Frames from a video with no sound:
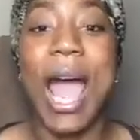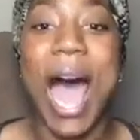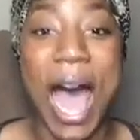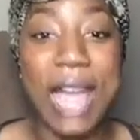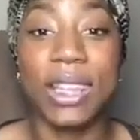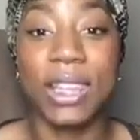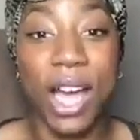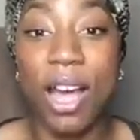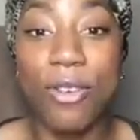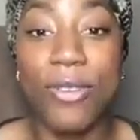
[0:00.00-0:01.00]

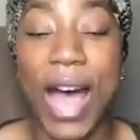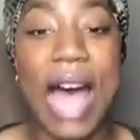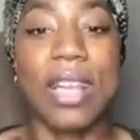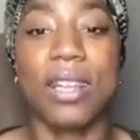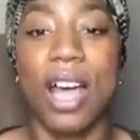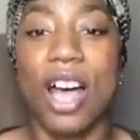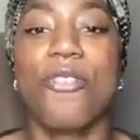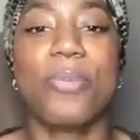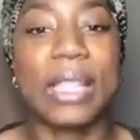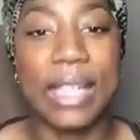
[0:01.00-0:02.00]
I
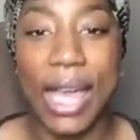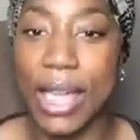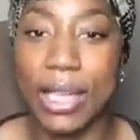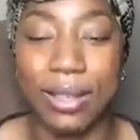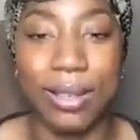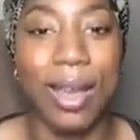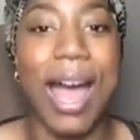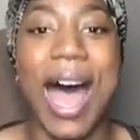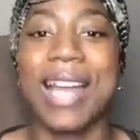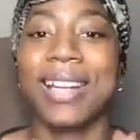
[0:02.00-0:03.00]
love playing.
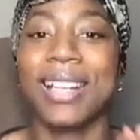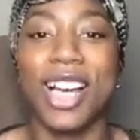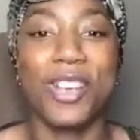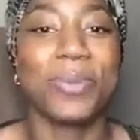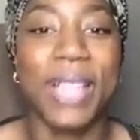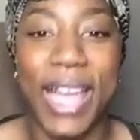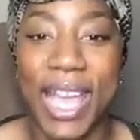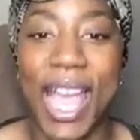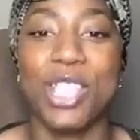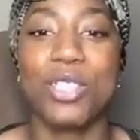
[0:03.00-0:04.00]
I love
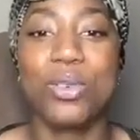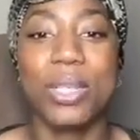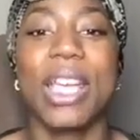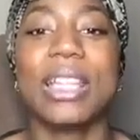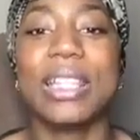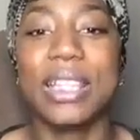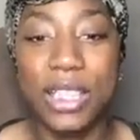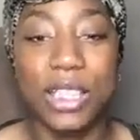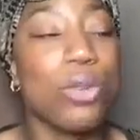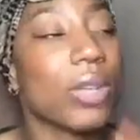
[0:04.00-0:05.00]
playing. And you
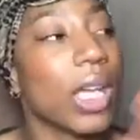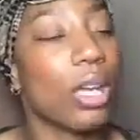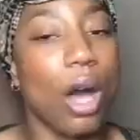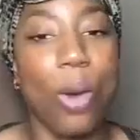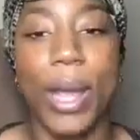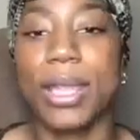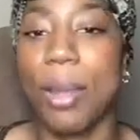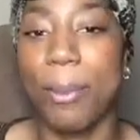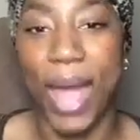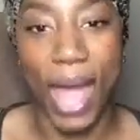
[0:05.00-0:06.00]
can go in
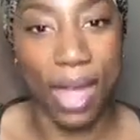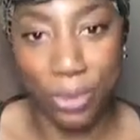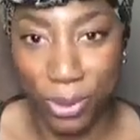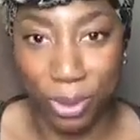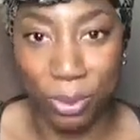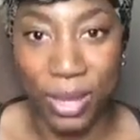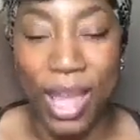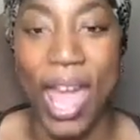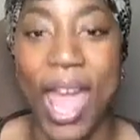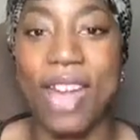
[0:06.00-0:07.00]
the bathroom
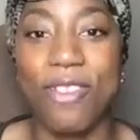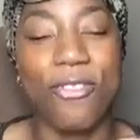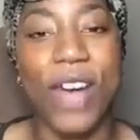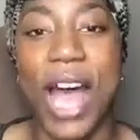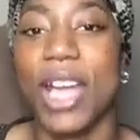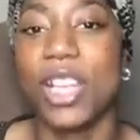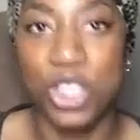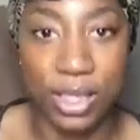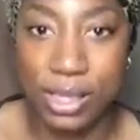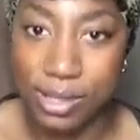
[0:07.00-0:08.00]
and find
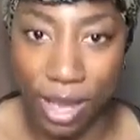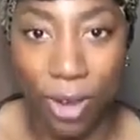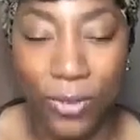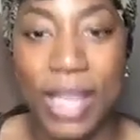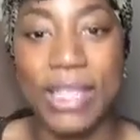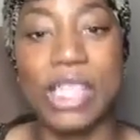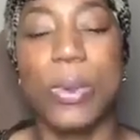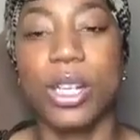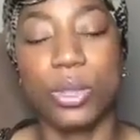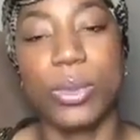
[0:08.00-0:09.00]
yourself. That's
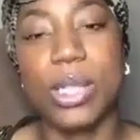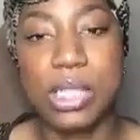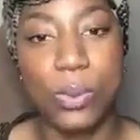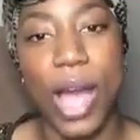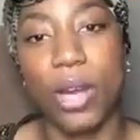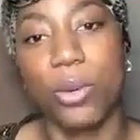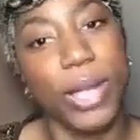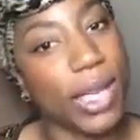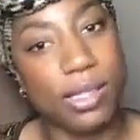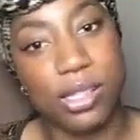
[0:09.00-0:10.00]
one of the reasons why I
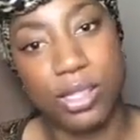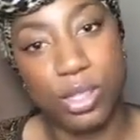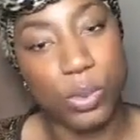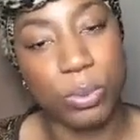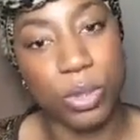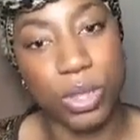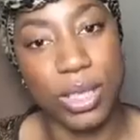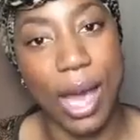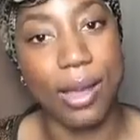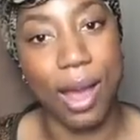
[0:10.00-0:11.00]
created
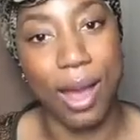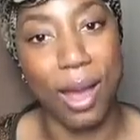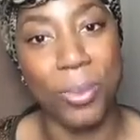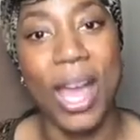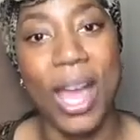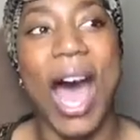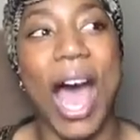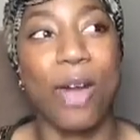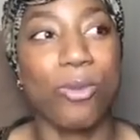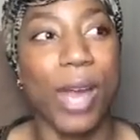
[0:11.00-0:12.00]
SistersWithBeauty.com.
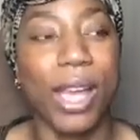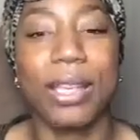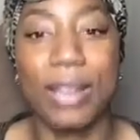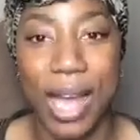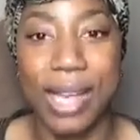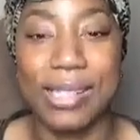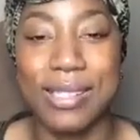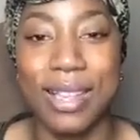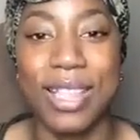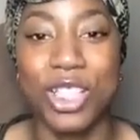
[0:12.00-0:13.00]
I
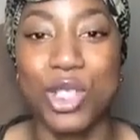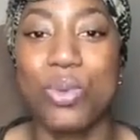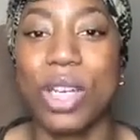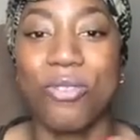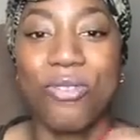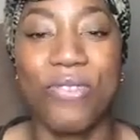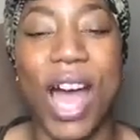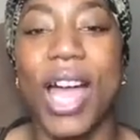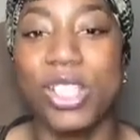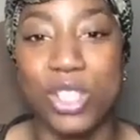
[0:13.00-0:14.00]
recognized that you could
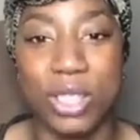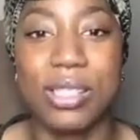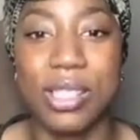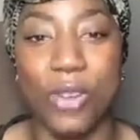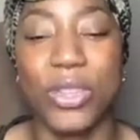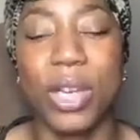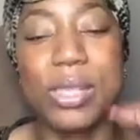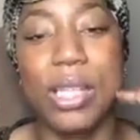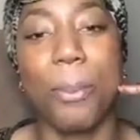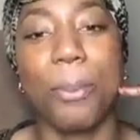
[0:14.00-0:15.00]
find yourself. There
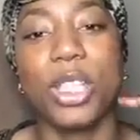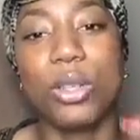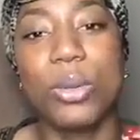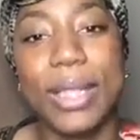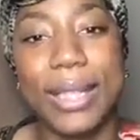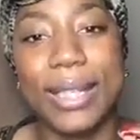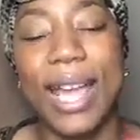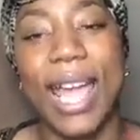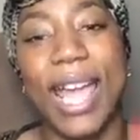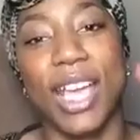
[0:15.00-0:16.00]
was a beauty
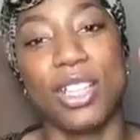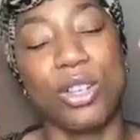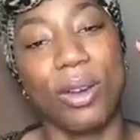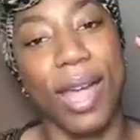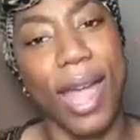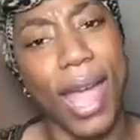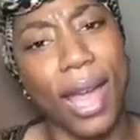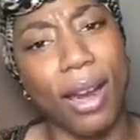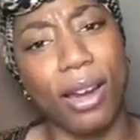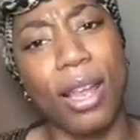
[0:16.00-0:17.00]
in your
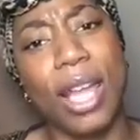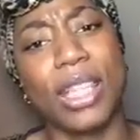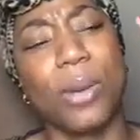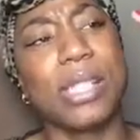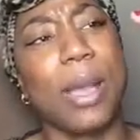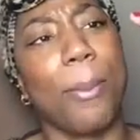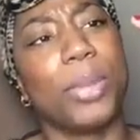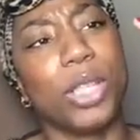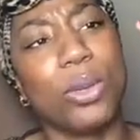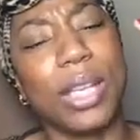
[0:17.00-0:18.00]
hair. There was a
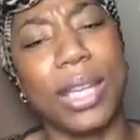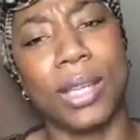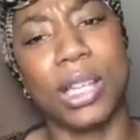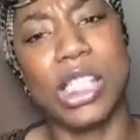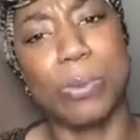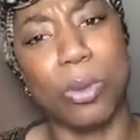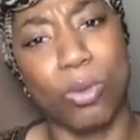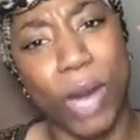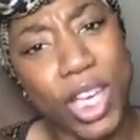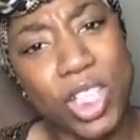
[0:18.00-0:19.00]
beauty in
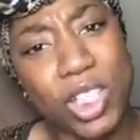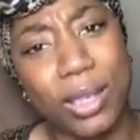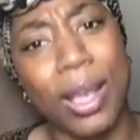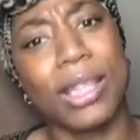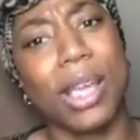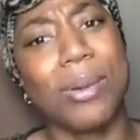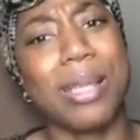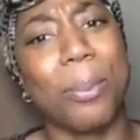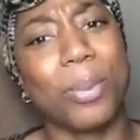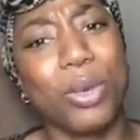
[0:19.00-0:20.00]
inspiration. There was
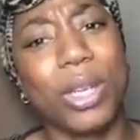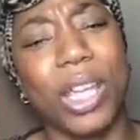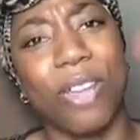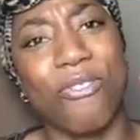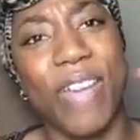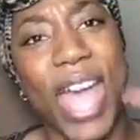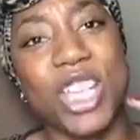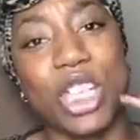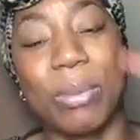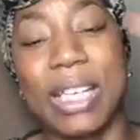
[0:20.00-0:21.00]
a beauty in
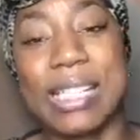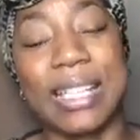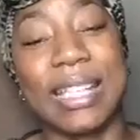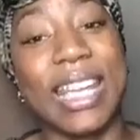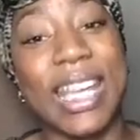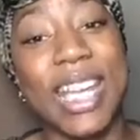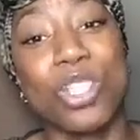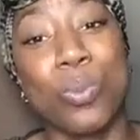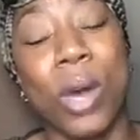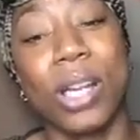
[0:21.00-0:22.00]
fashion, because in
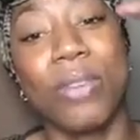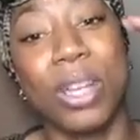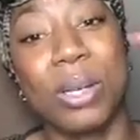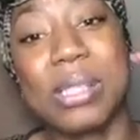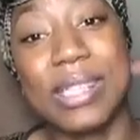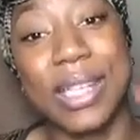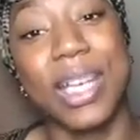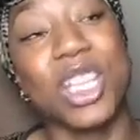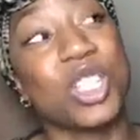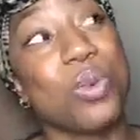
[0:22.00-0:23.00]
each one of those
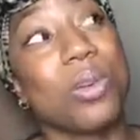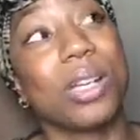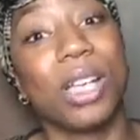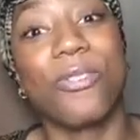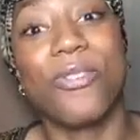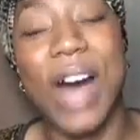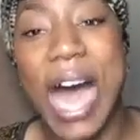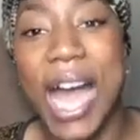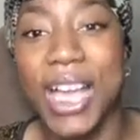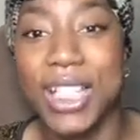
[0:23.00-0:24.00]
things, you could
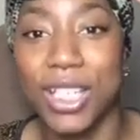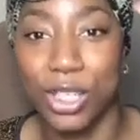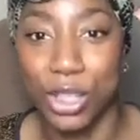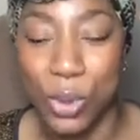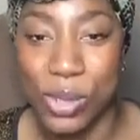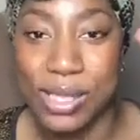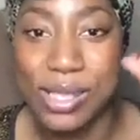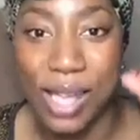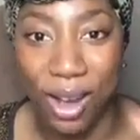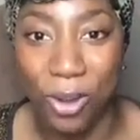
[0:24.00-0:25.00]
find
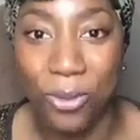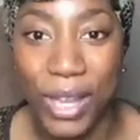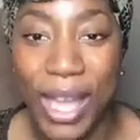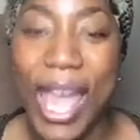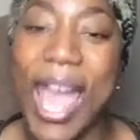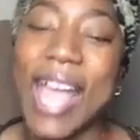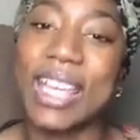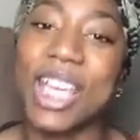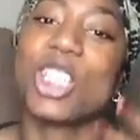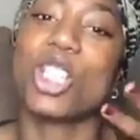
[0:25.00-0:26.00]
yourself.
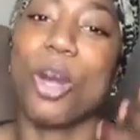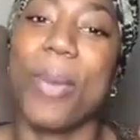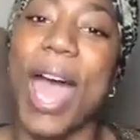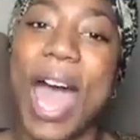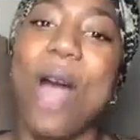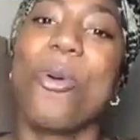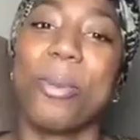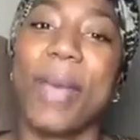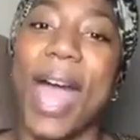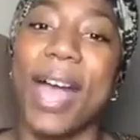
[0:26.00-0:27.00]
and get your
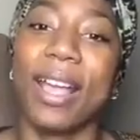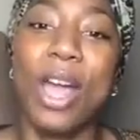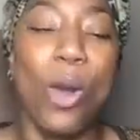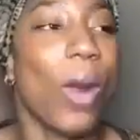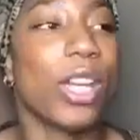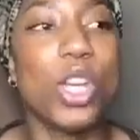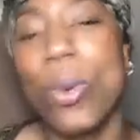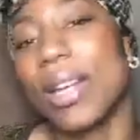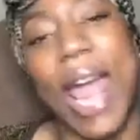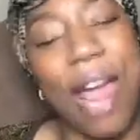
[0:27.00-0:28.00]
power back, where you
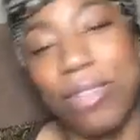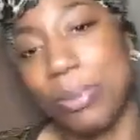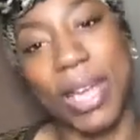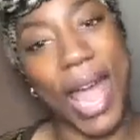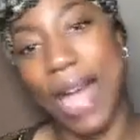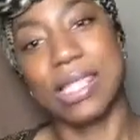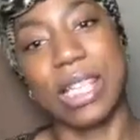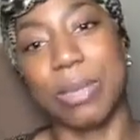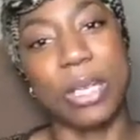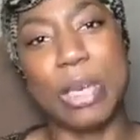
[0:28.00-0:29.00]
wouldn't have to be
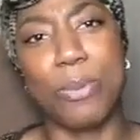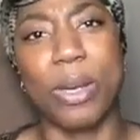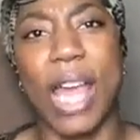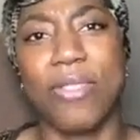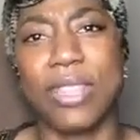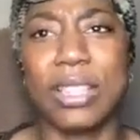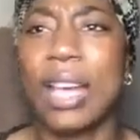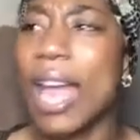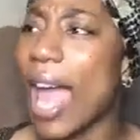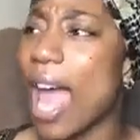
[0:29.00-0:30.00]
asking people and have to
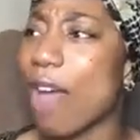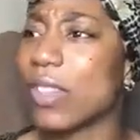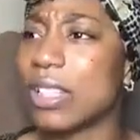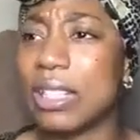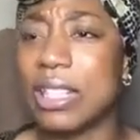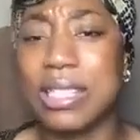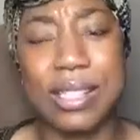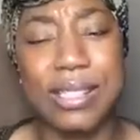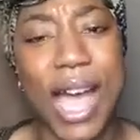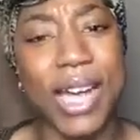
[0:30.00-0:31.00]
have the
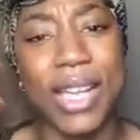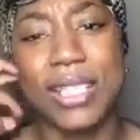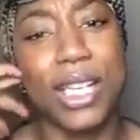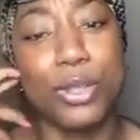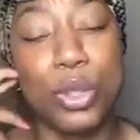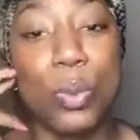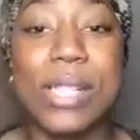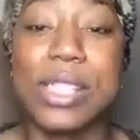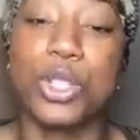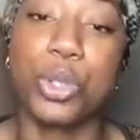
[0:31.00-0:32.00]
society tell you
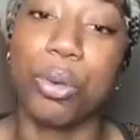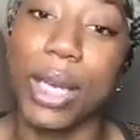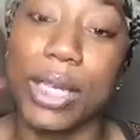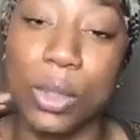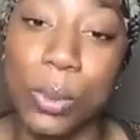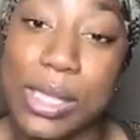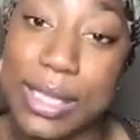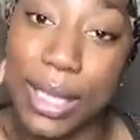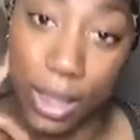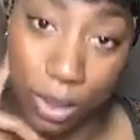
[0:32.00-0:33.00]
what's a trend and
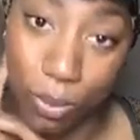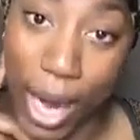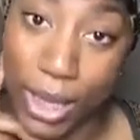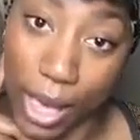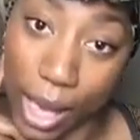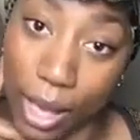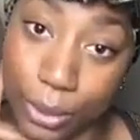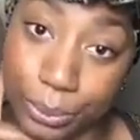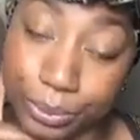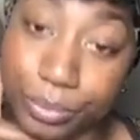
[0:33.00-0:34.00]
what's in right
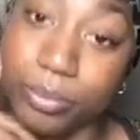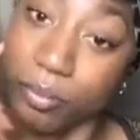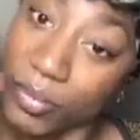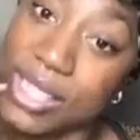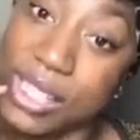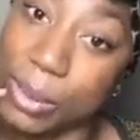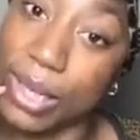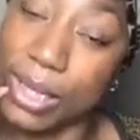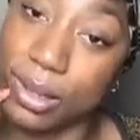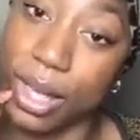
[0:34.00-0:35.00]
now. See what
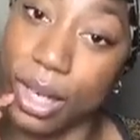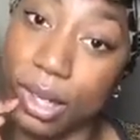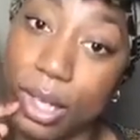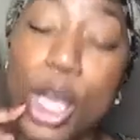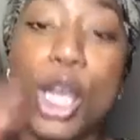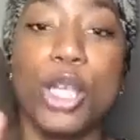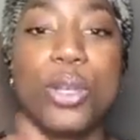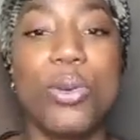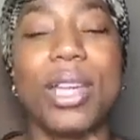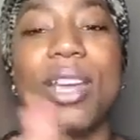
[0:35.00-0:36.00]
I did there?
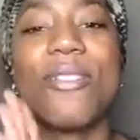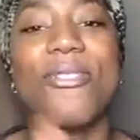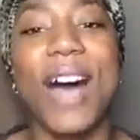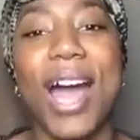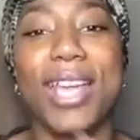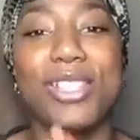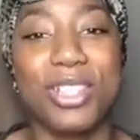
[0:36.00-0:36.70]
You can find